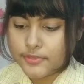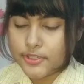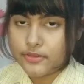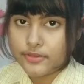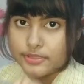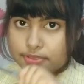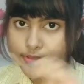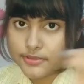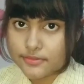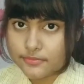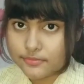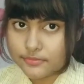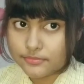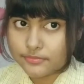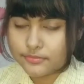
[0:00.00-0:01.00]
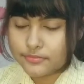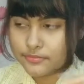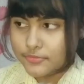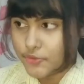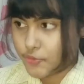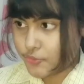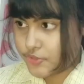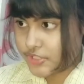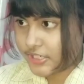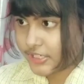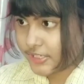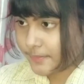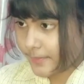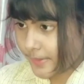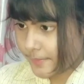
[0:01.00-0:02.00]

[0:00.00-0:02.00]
is no cheating paper